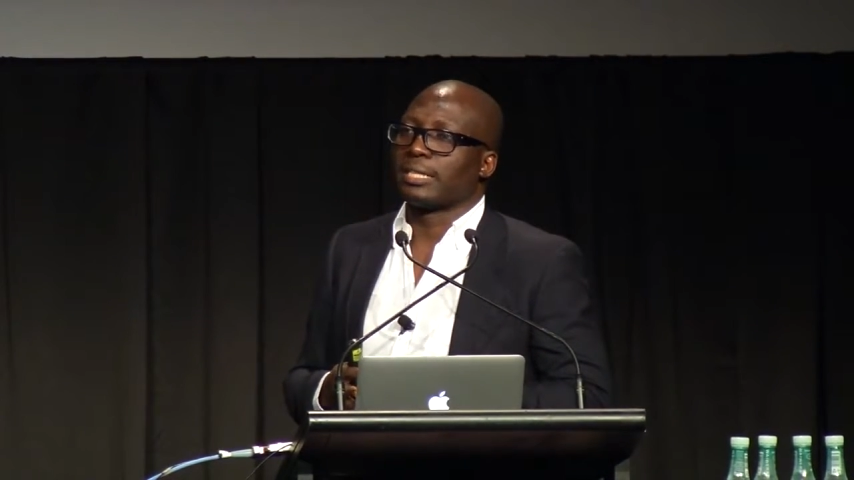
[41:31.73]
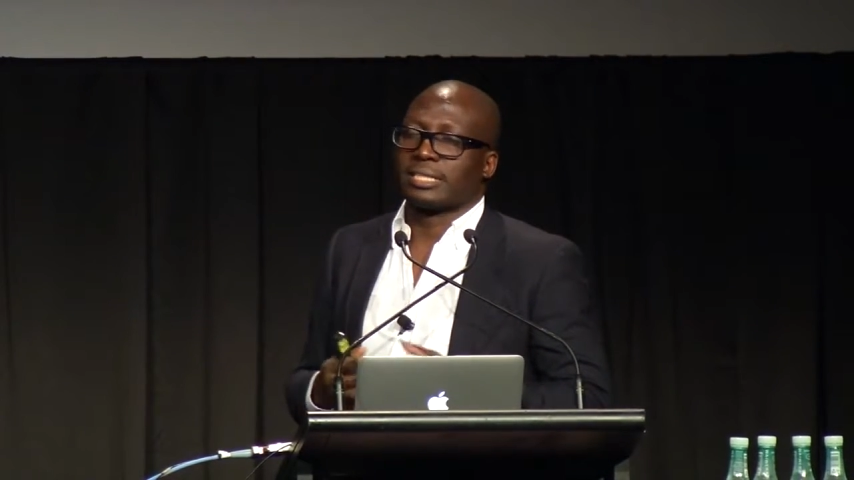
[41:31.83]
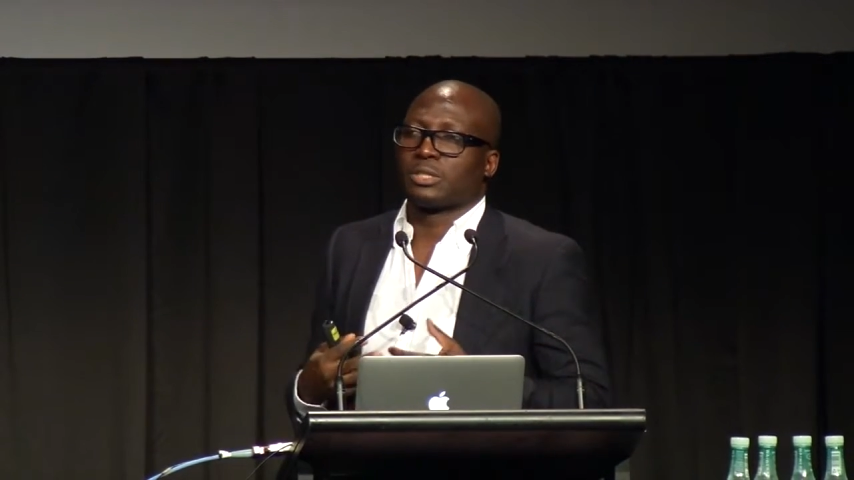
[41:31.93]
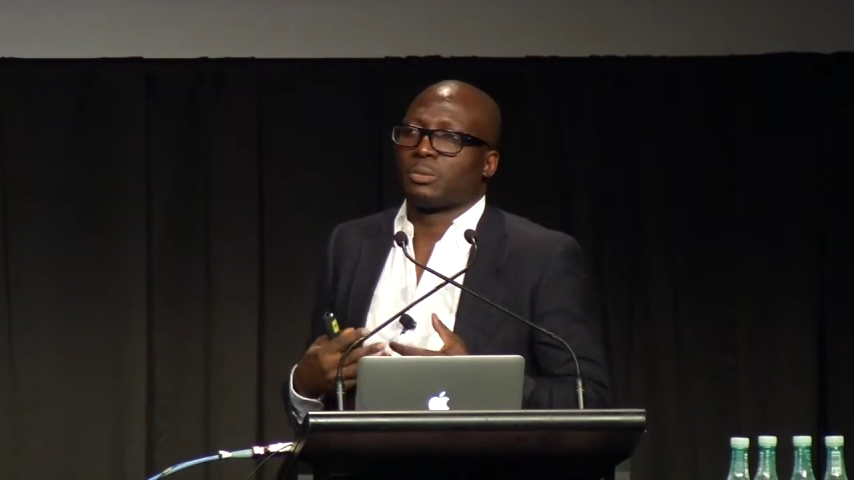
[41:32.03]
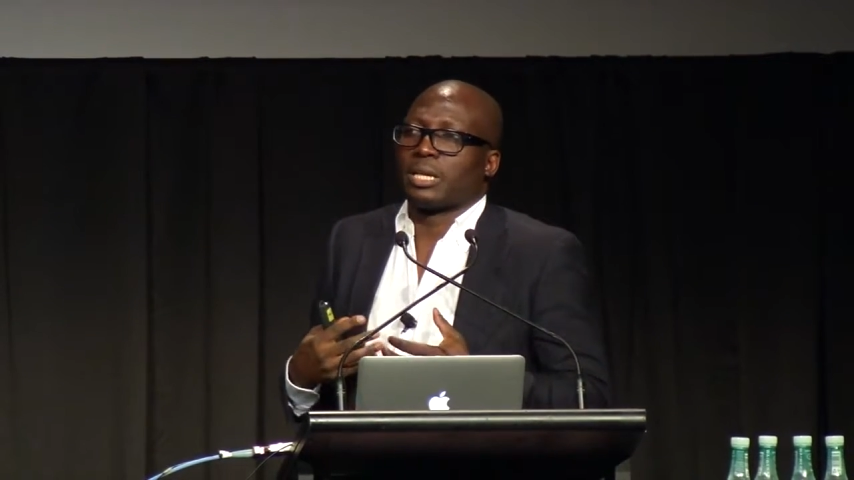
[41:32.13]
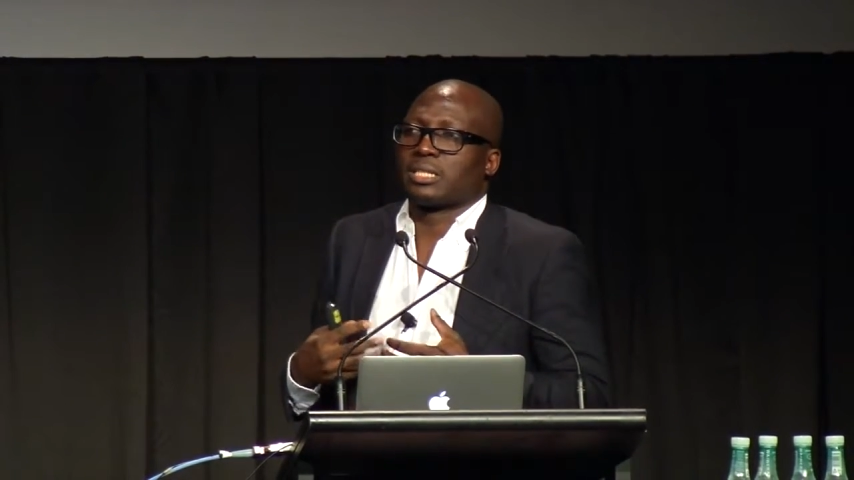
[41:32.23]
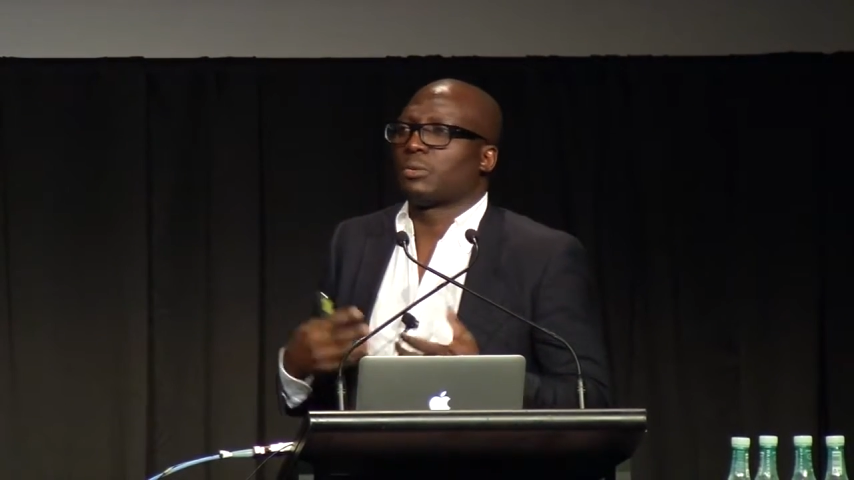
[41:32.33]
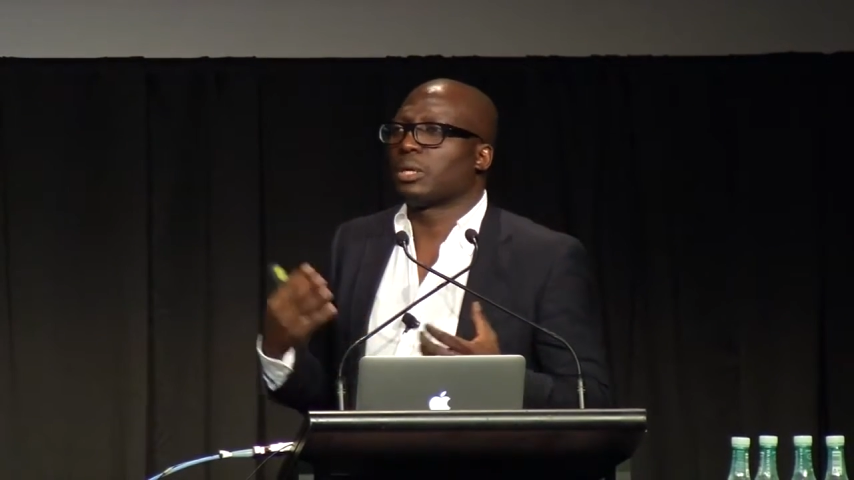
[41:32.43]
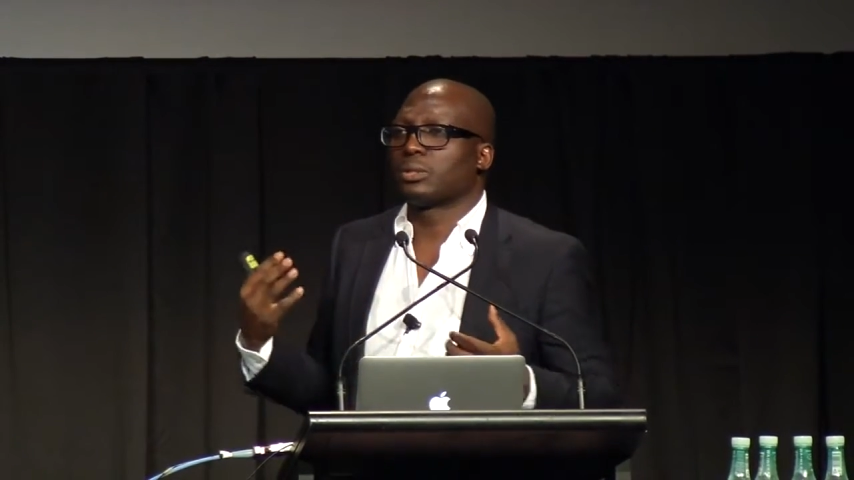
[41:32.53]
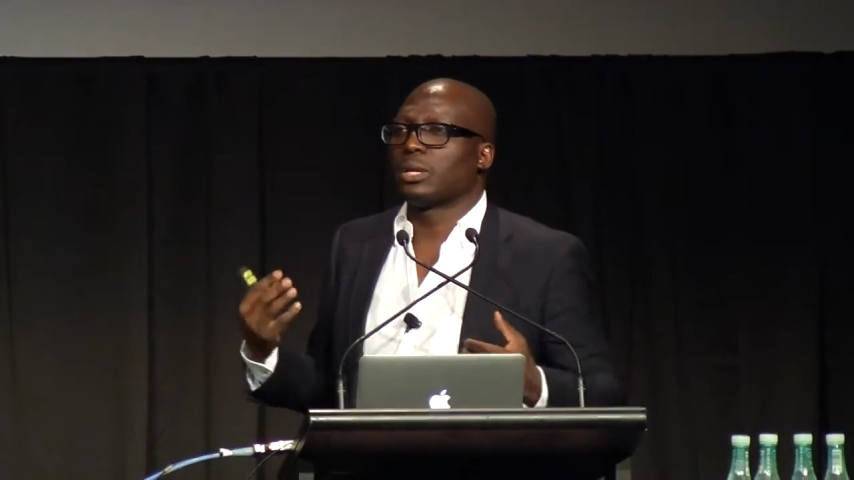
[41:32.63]
said to
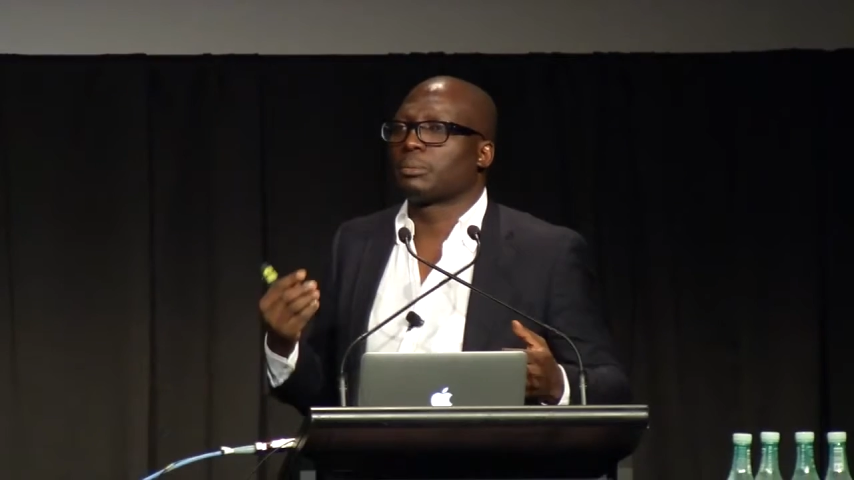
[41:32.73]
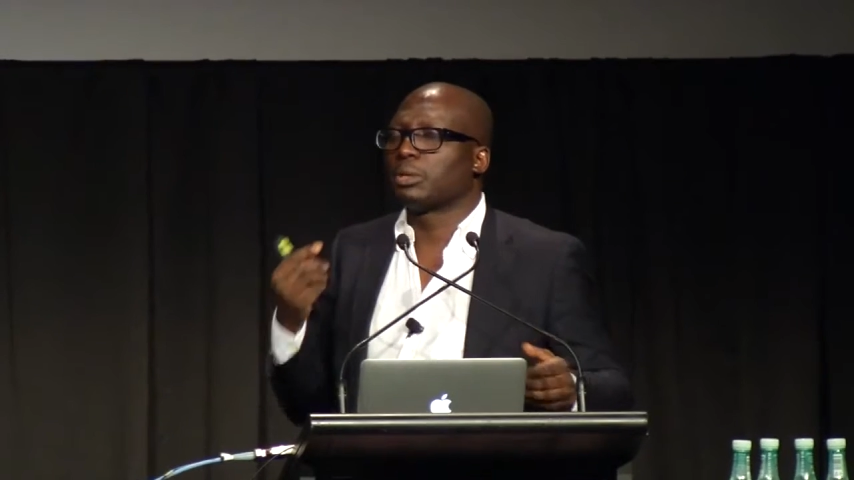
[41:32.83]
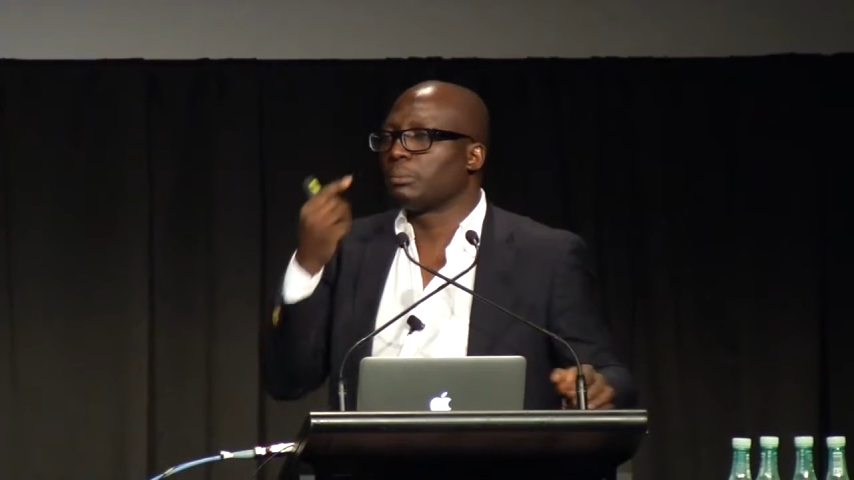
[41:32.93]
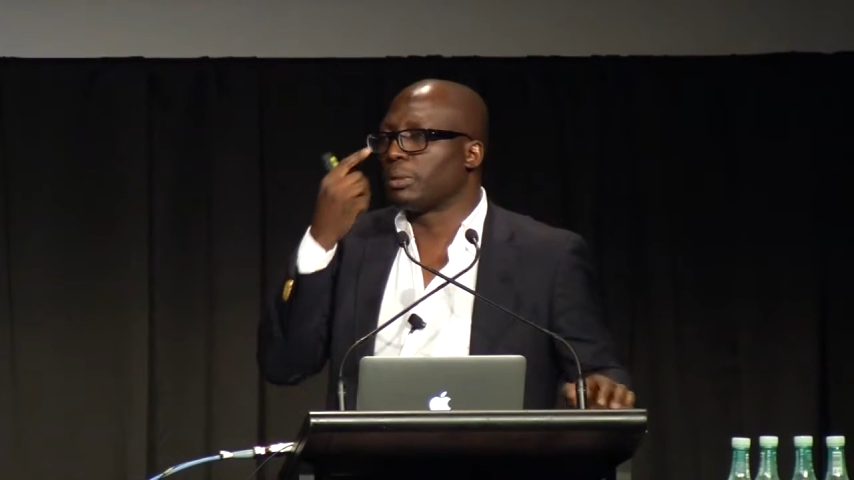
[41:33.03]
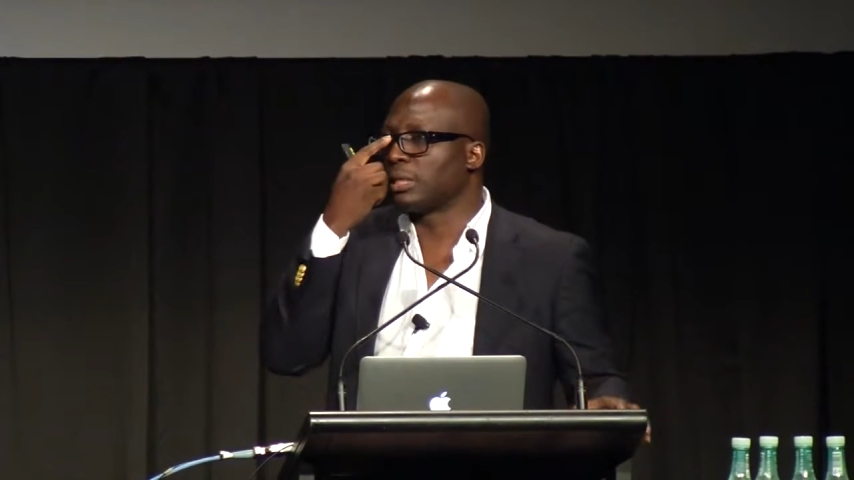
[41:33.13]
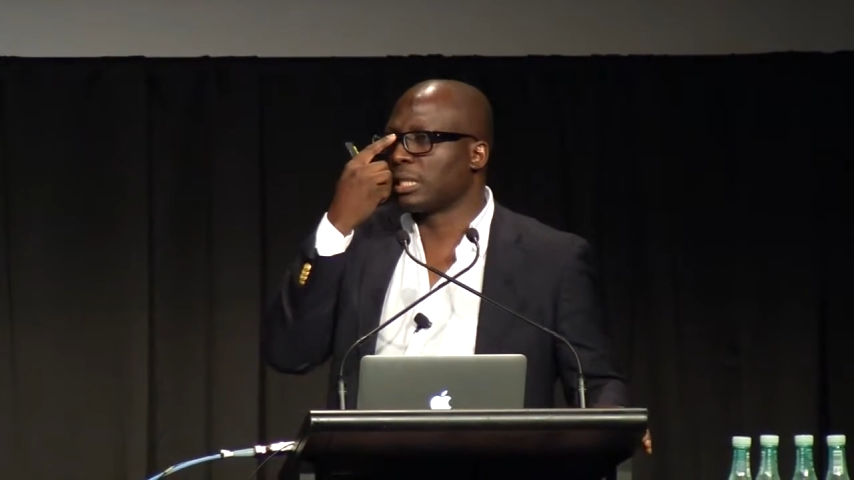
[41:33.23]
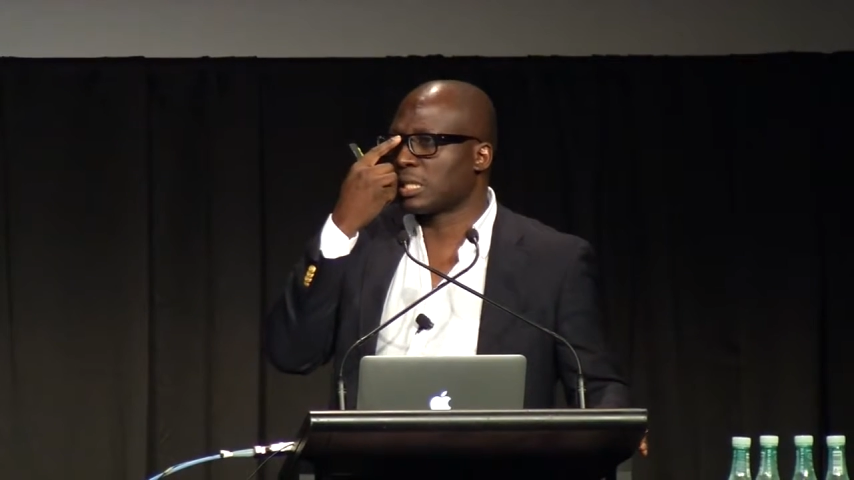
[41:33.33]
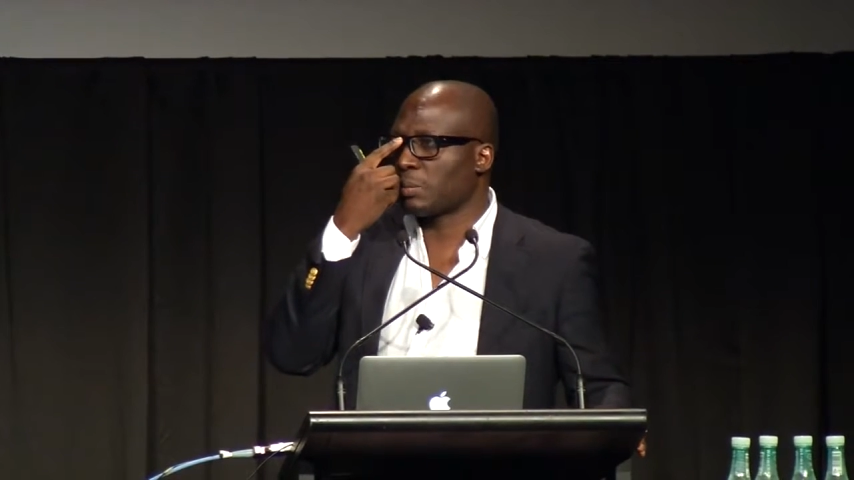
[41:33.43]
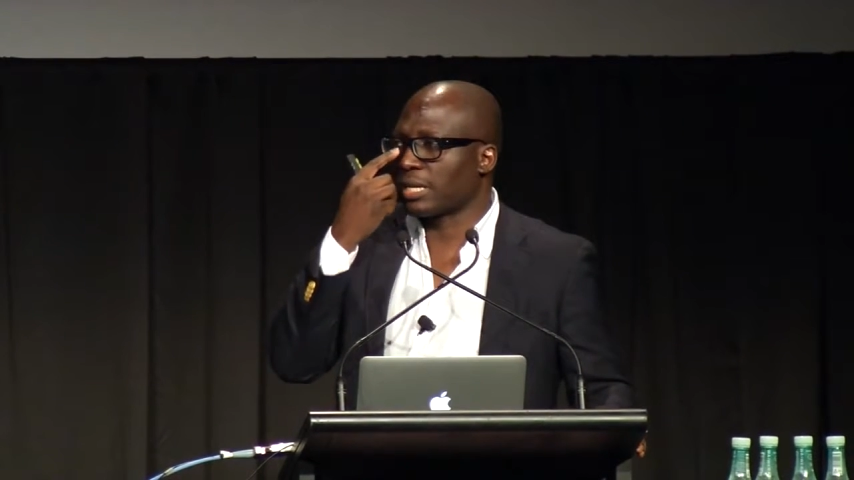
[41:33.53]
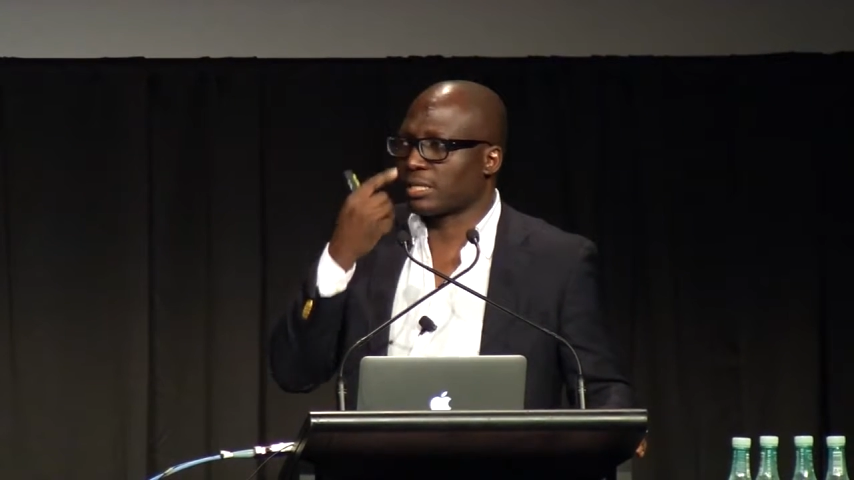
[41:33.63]
myself, well, you know, I'm going to build
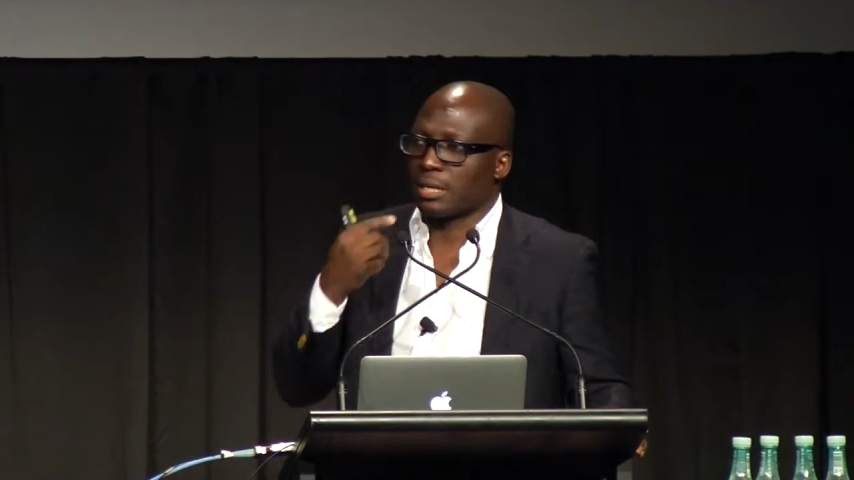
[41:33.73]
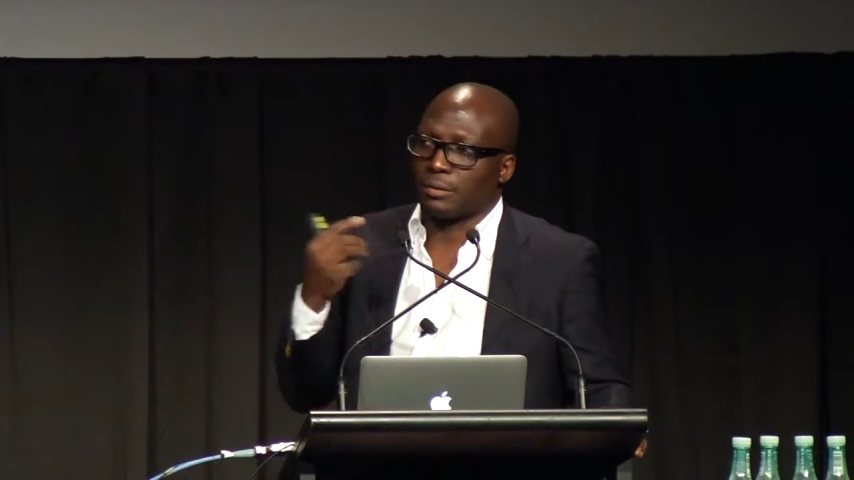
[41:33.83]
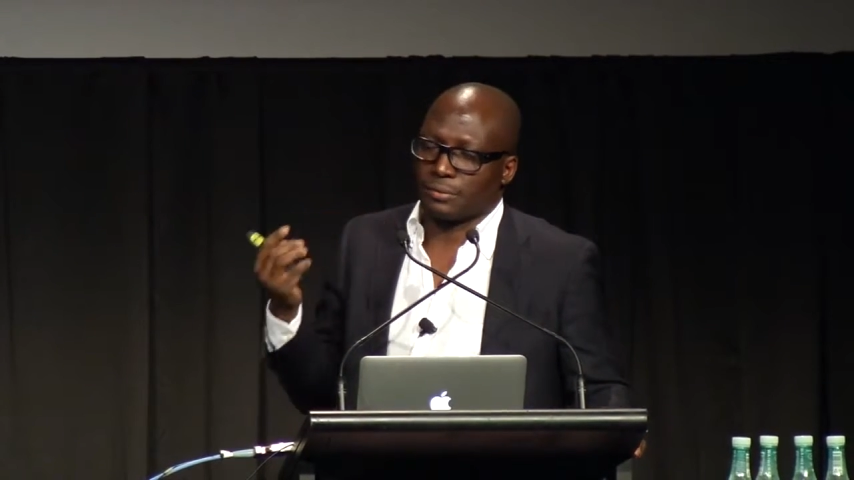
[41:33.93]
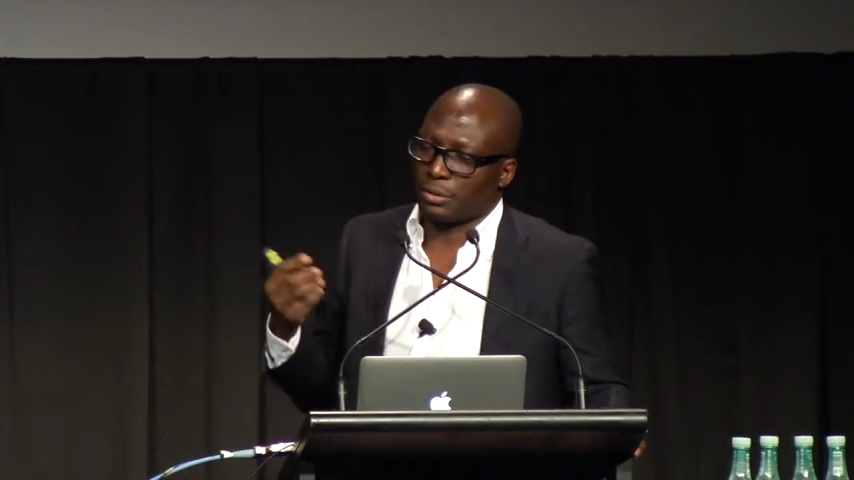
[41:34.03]
this myself.